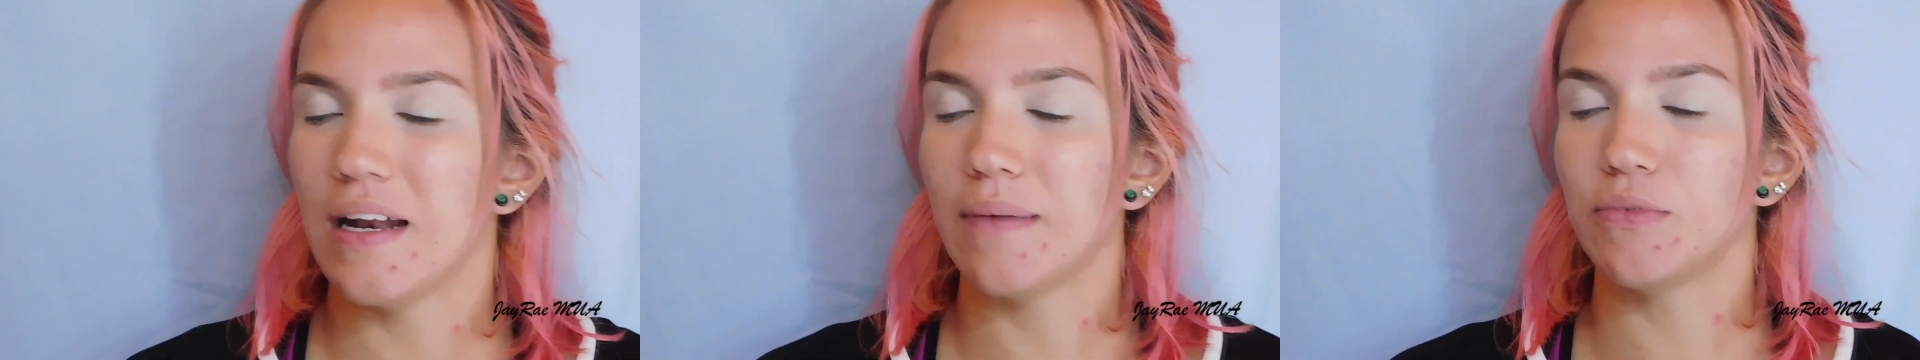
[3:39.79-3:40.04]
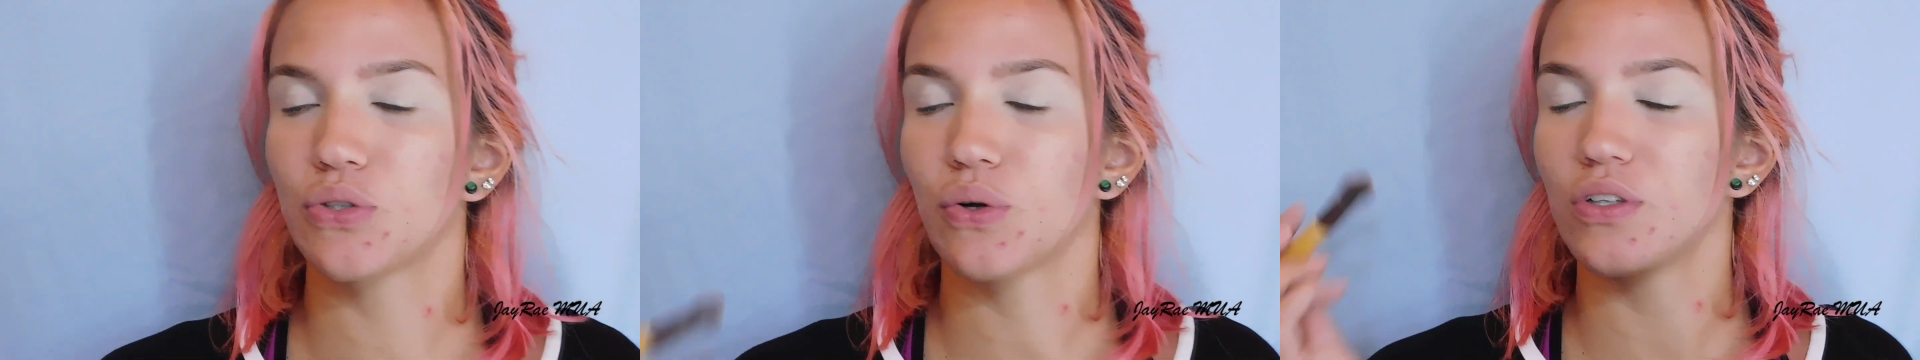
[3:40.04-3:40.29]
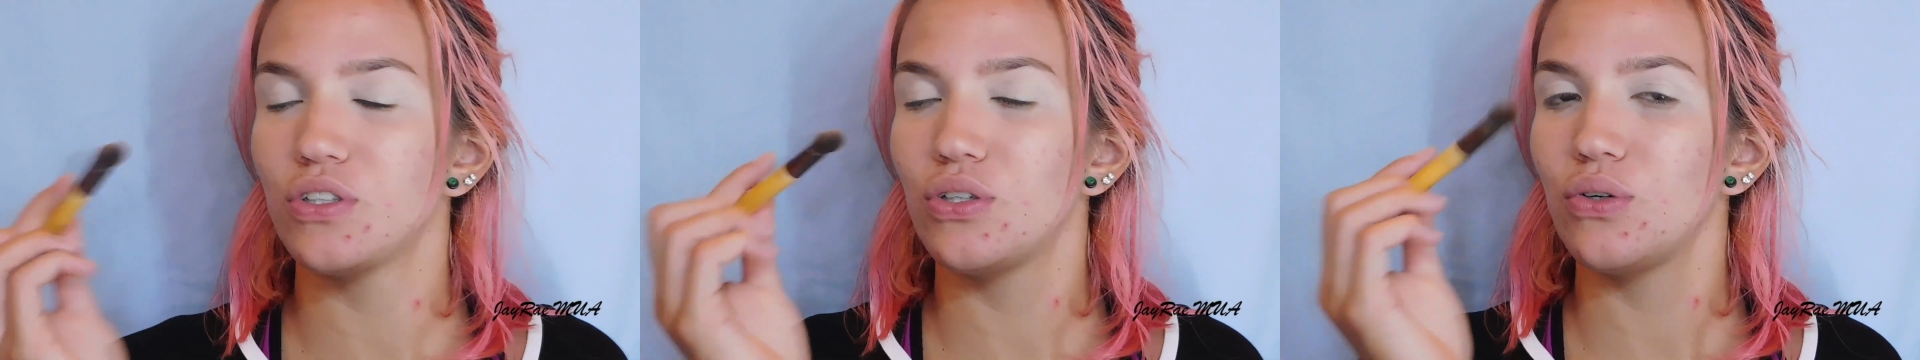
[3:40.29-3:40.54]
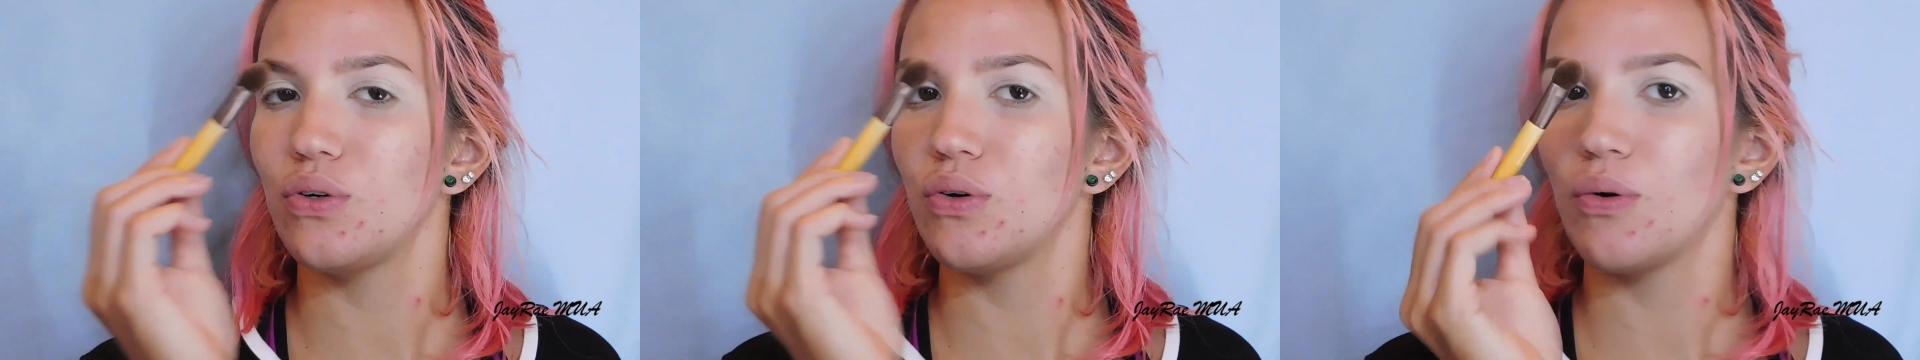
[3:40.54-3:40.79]
And I'm just going
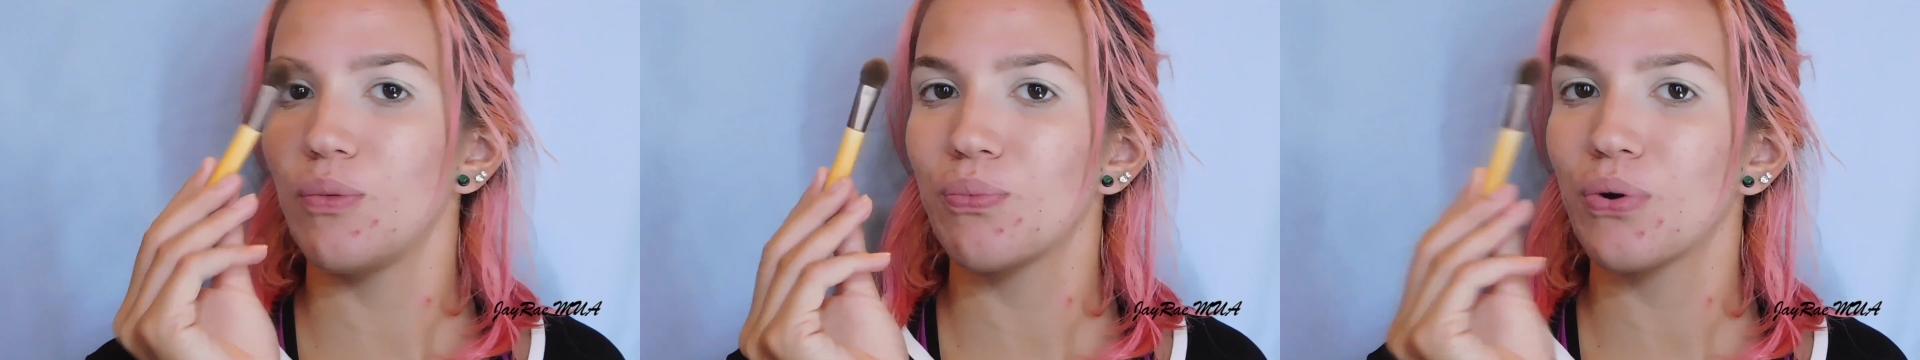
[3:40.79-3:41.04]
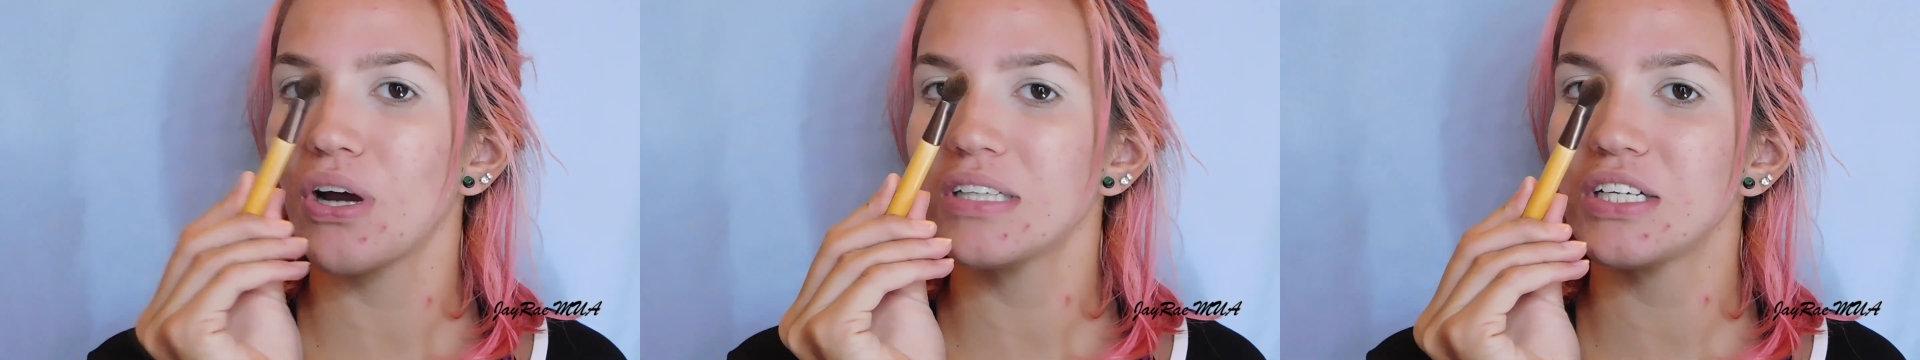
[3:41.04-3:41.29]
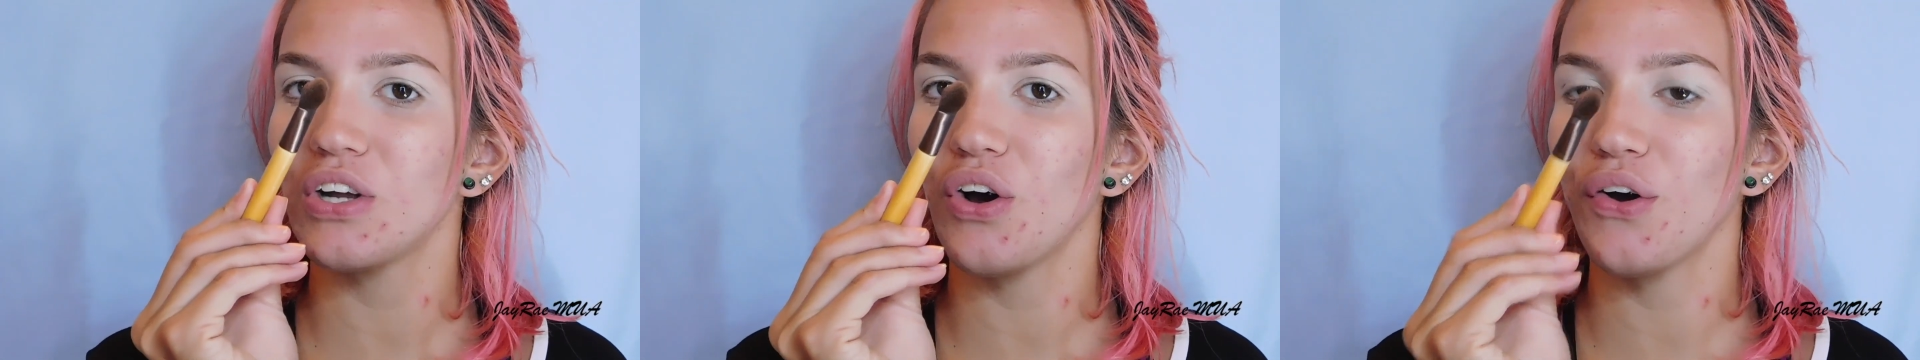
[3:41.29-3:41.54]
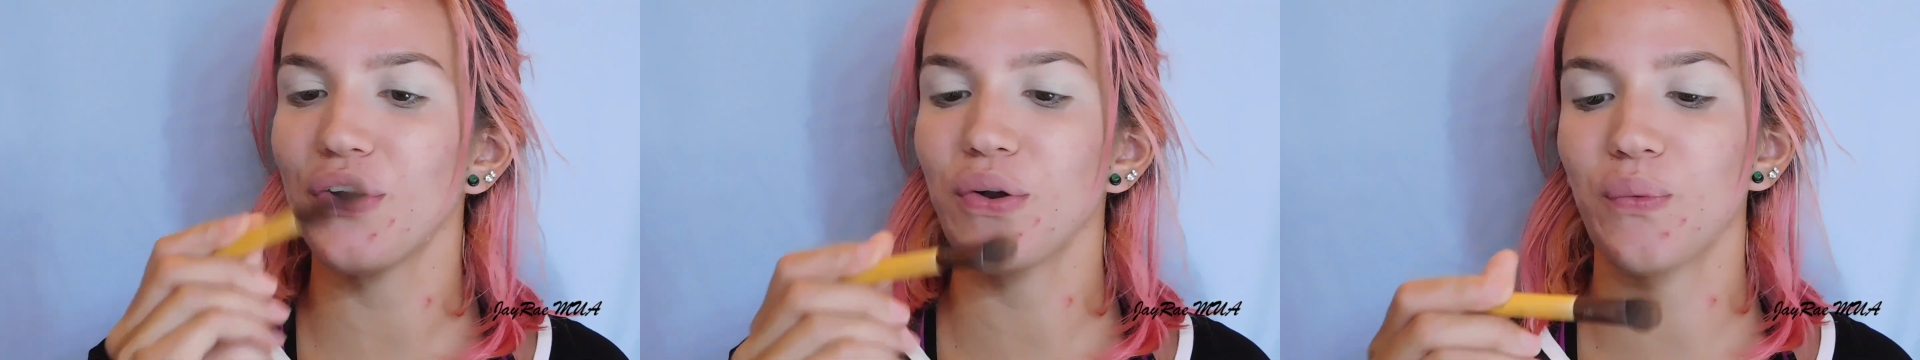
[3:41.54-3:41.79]
to press it
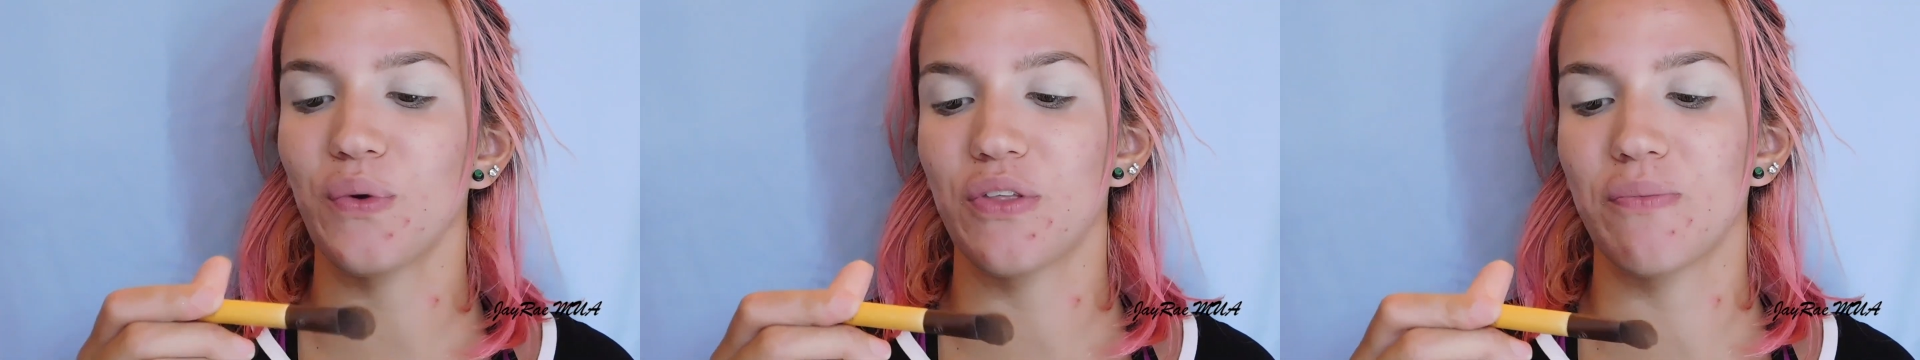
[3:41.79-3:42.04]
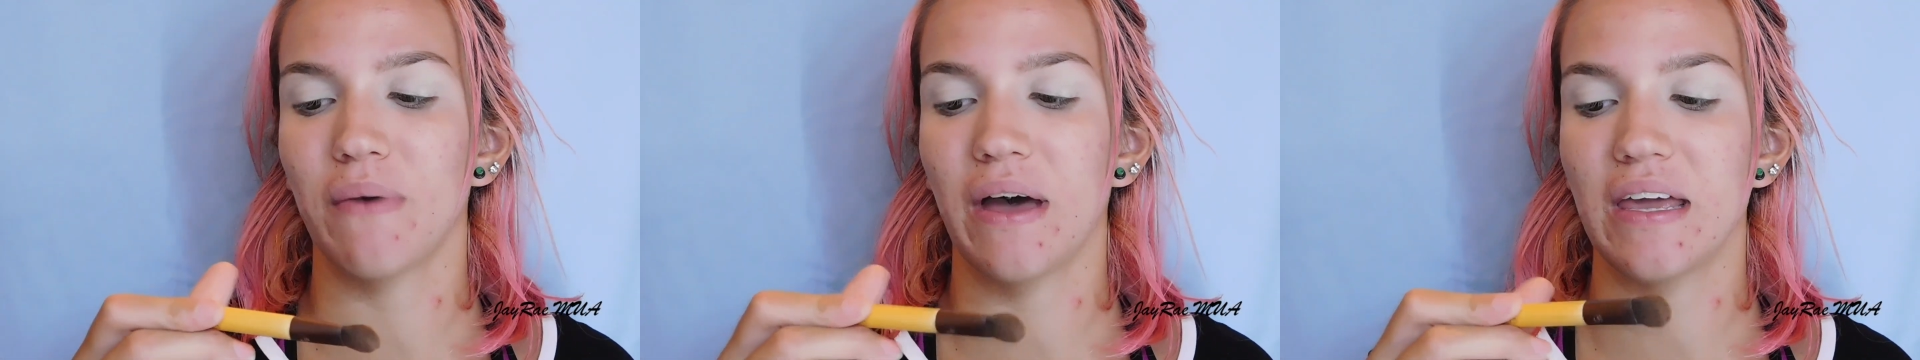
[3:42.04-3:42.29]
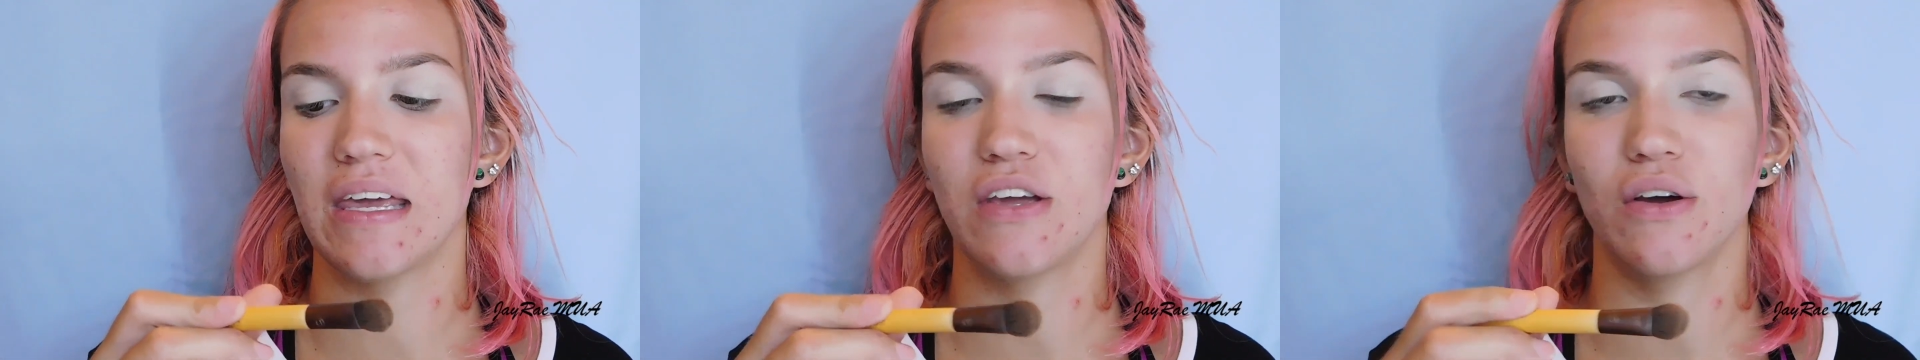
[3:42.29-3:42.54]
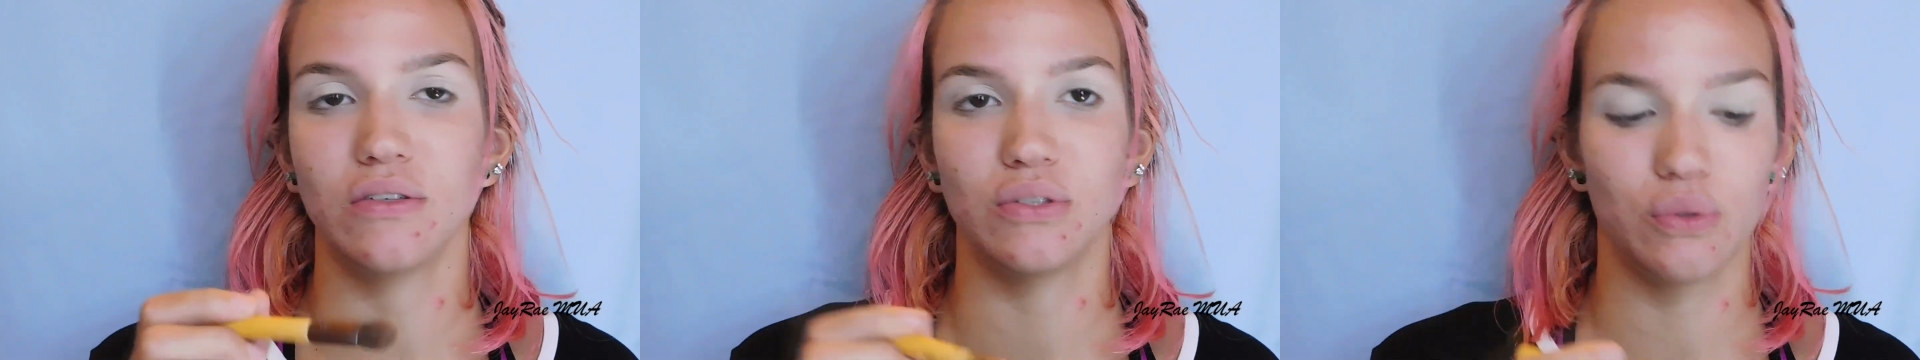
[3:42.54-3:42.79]
on with my
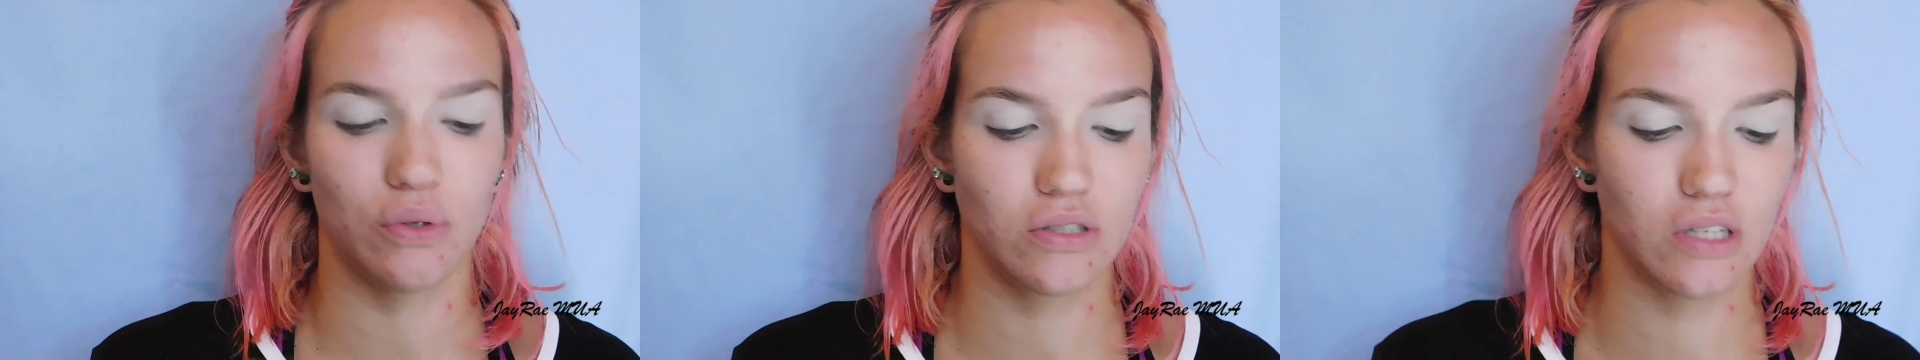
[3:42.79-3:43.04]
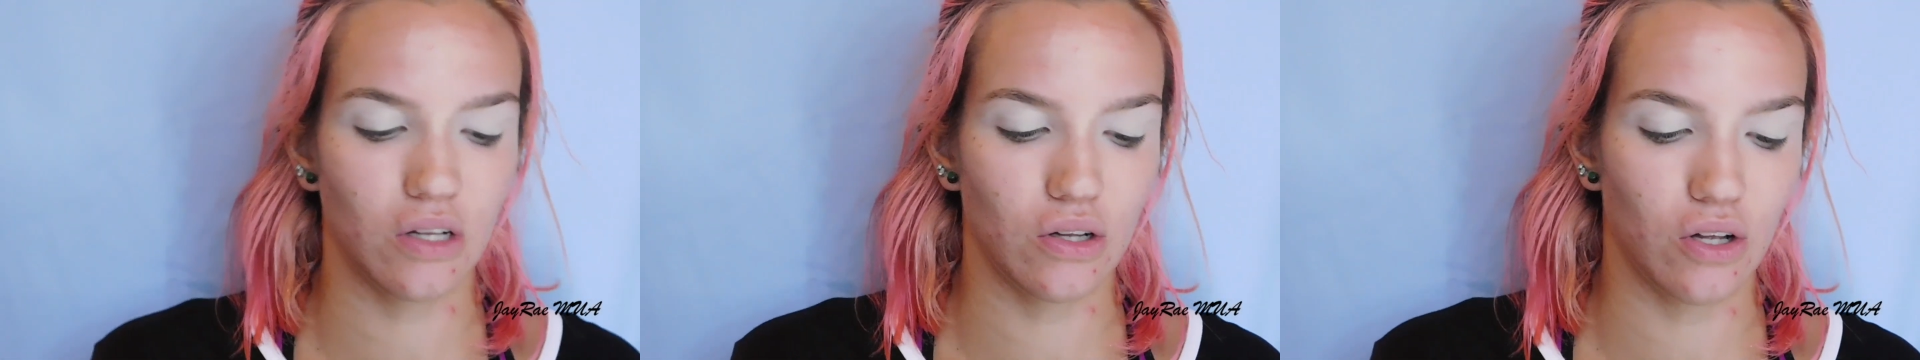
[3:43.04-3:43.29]
EcoTools